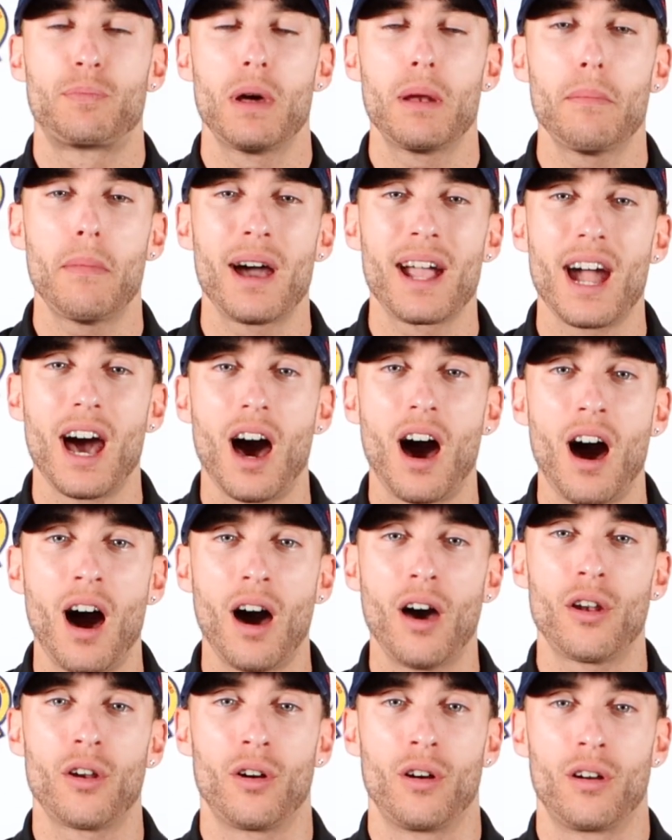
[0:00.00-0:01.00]
been my
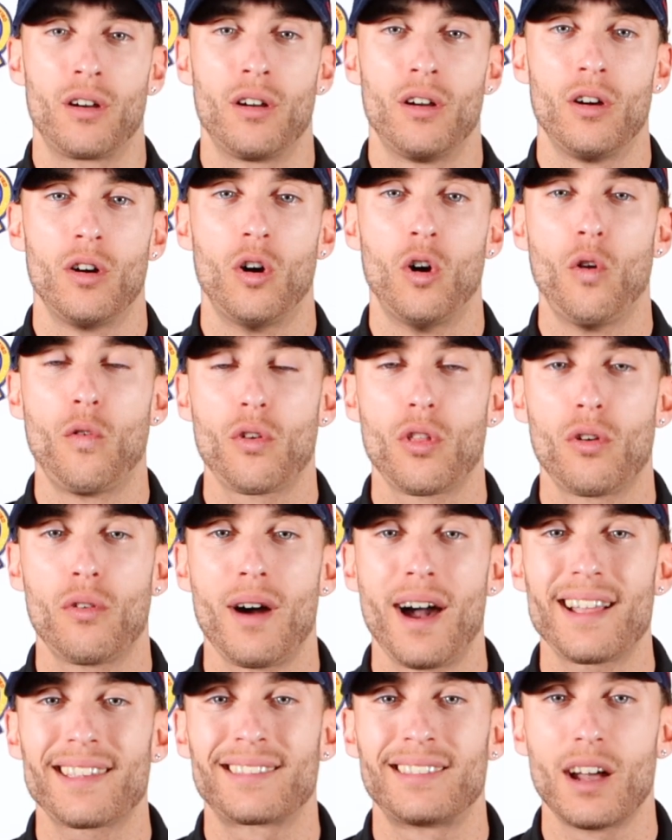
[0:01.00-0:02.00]
honor over the
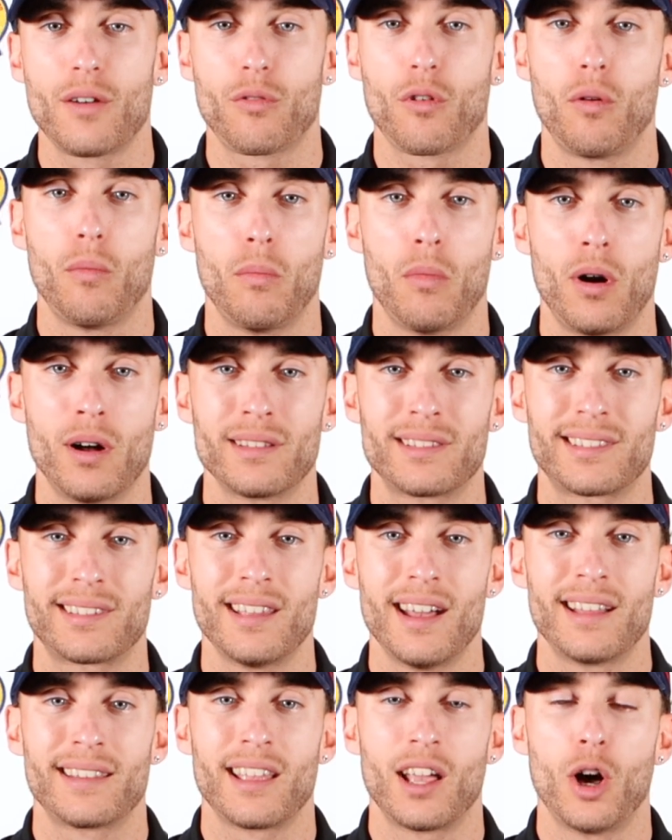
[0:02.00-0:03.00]
last several
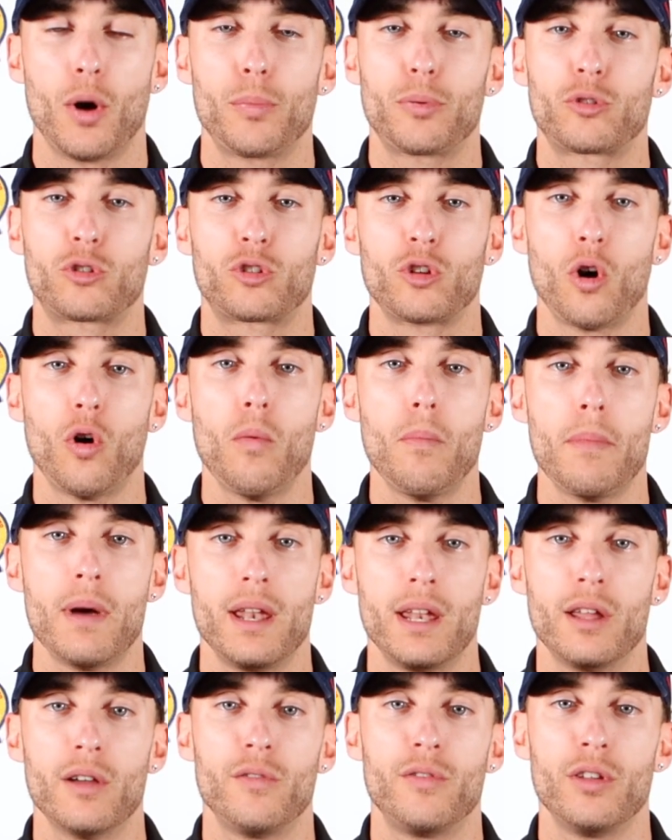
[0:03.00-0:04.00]
months to help so
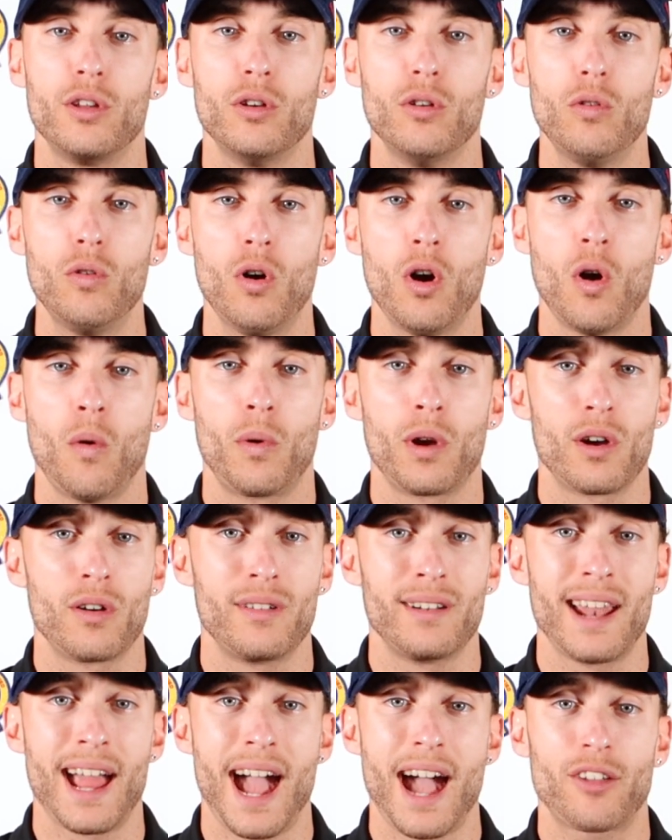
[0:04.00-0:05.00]
many of you. We are
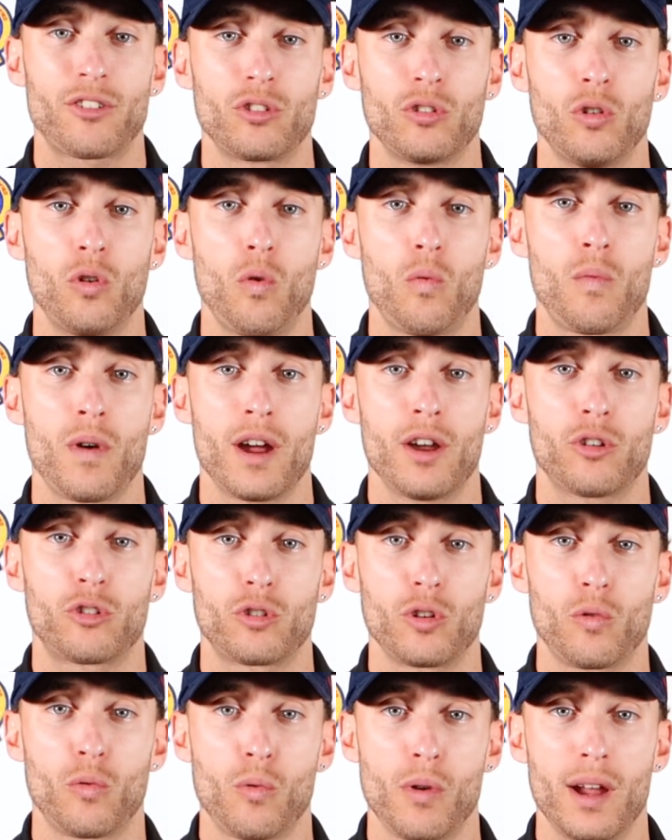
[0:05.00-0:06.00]
National
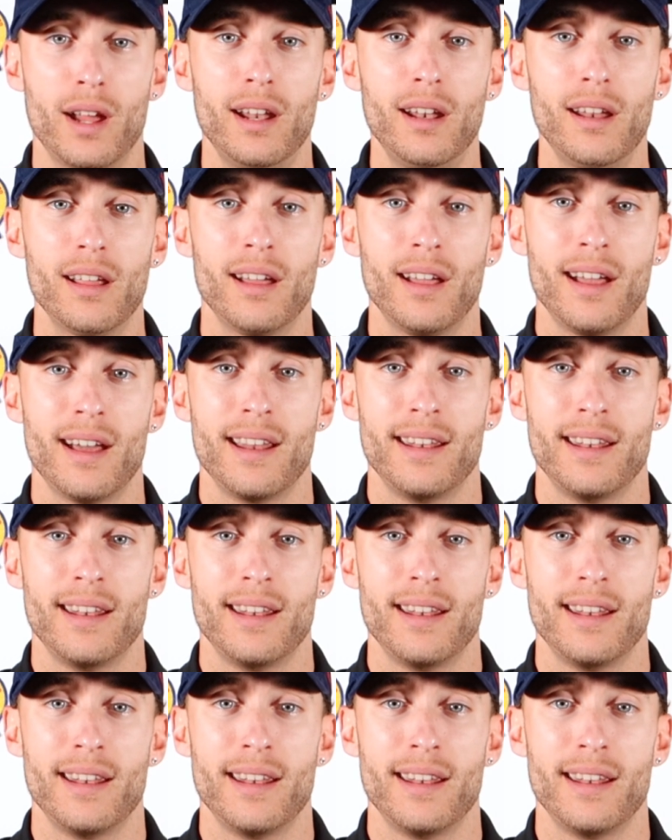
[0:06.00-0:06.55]
Registry written.